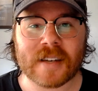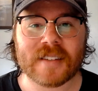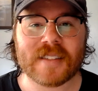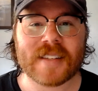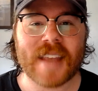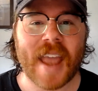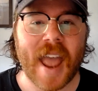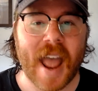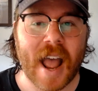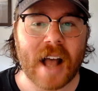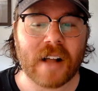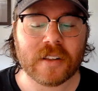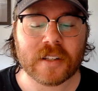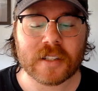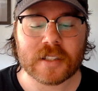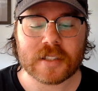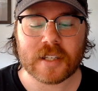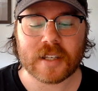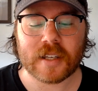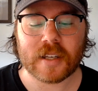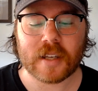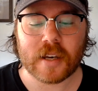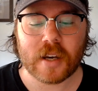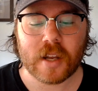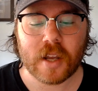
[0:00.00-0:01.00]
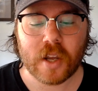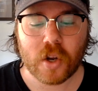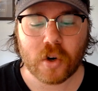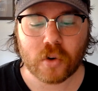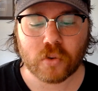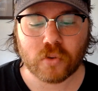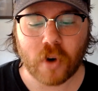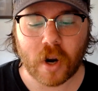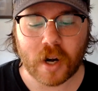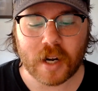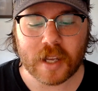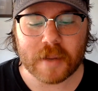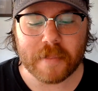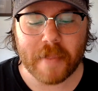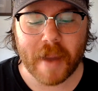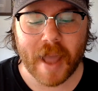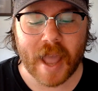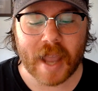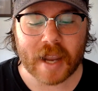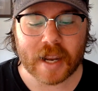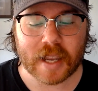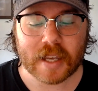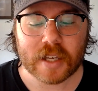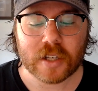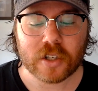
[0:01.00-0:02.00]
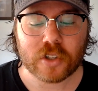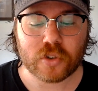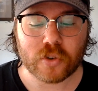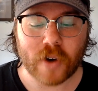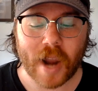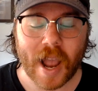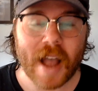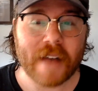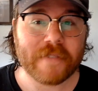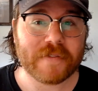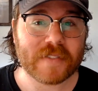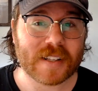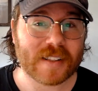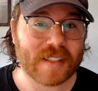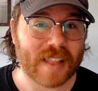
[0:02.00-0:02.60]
talented running back draft